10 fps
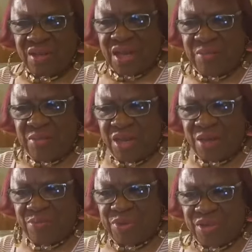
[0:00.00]
I may
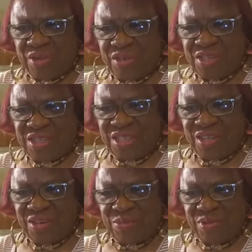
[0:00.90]
not be a good
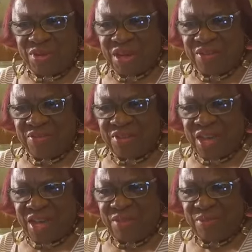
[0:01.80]
singer, but I've
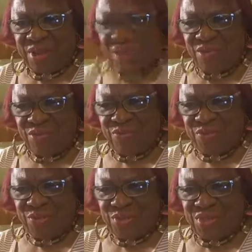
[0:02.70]
got my own
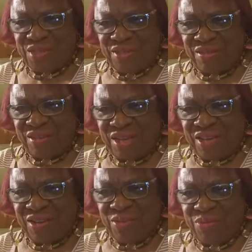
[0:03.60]
voice. Okay,
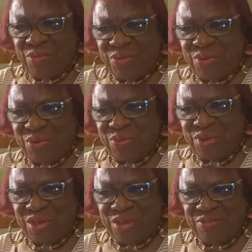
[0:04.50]
hope the world
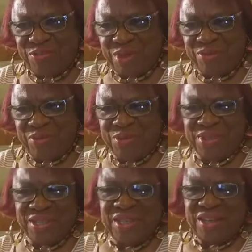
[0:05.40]
will love my voice.